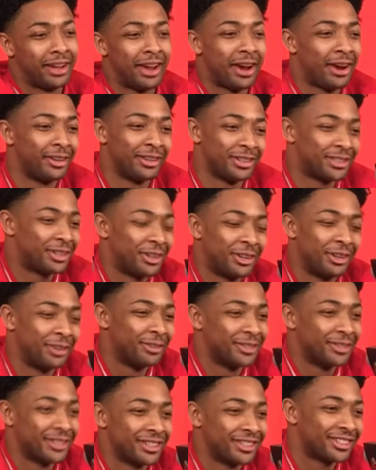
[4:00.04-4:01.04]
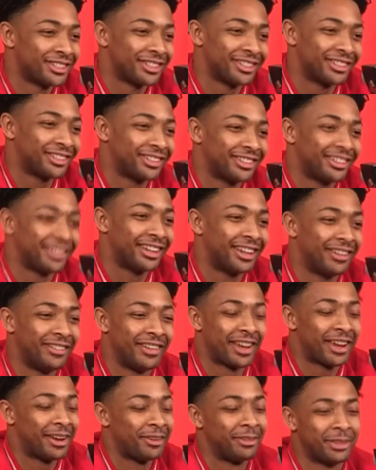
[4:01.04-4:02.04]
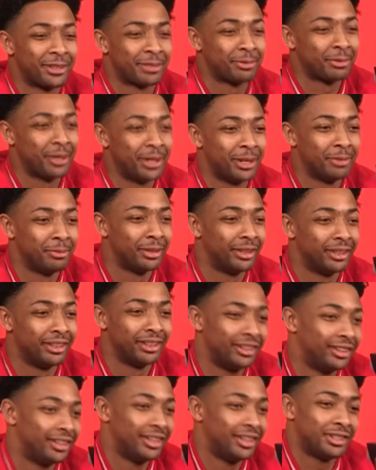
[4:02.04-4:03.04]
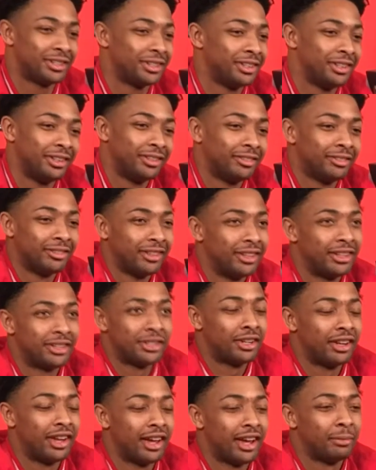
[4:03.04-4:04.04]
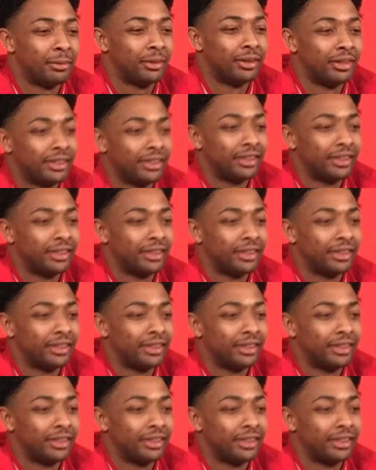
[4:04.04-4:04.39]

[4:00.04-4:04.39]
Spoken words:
careless turnovers. I mean, I can't really explain it, but they shouldn't have happened.